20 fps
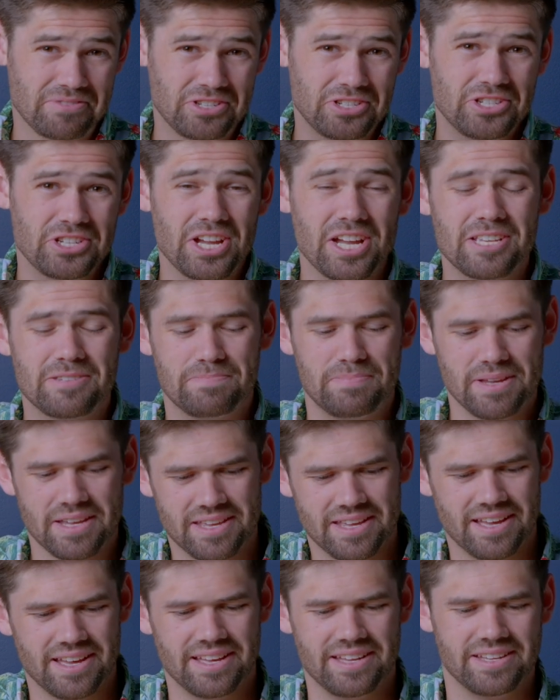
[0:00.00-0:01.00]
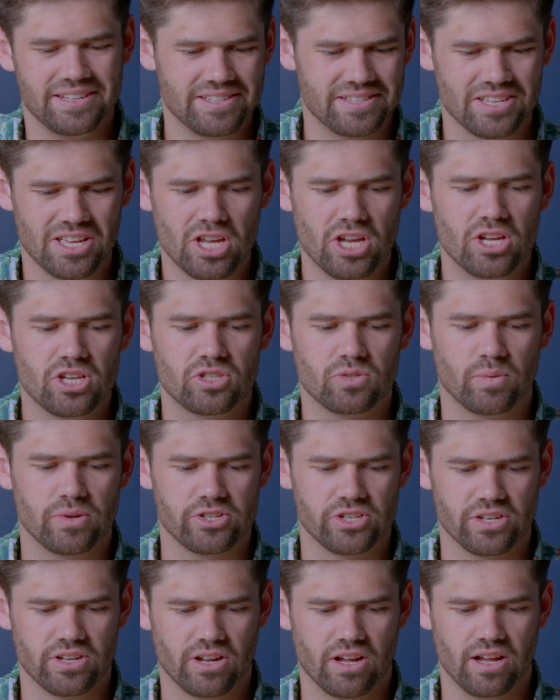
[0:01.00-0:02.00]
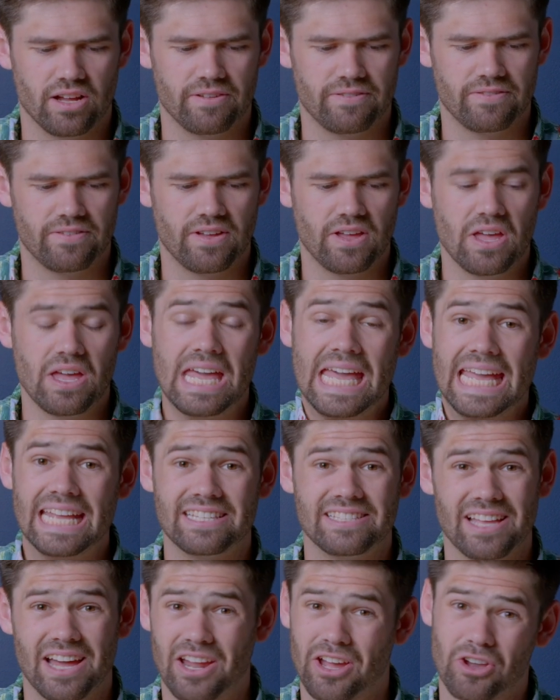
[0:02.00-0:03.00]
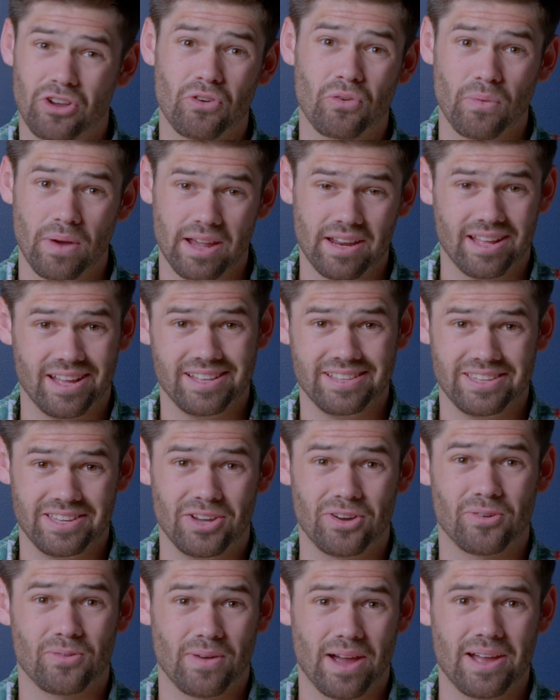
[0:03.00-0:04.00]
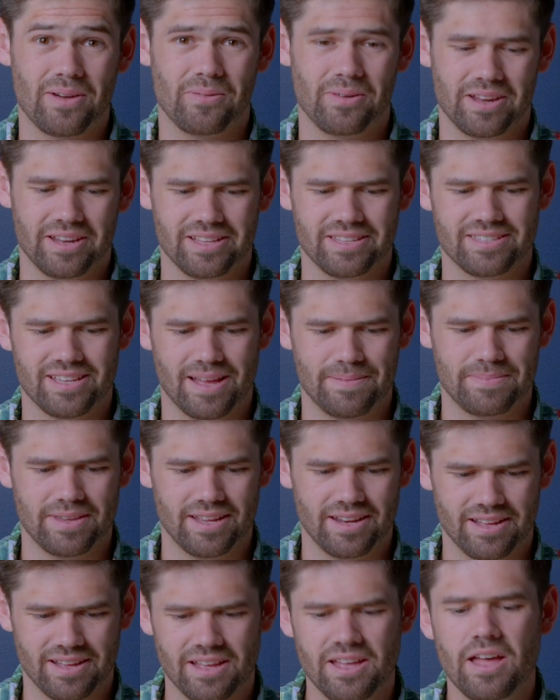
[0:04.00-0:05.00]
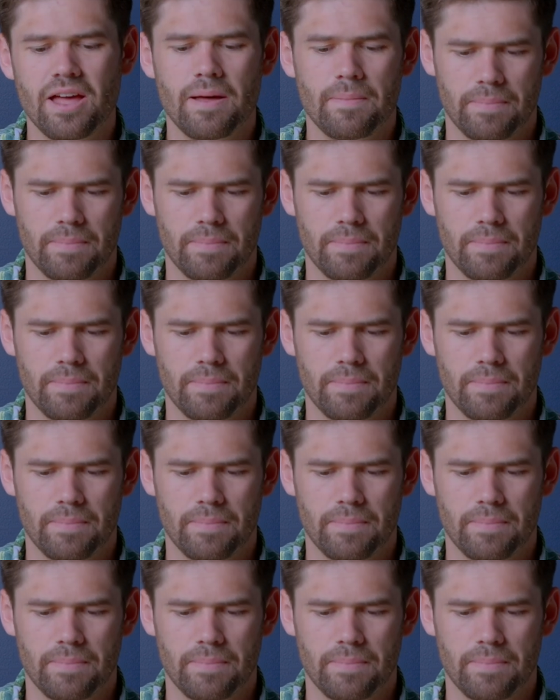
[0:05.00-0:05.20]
just because switching it off is not a great idea right when it's updating.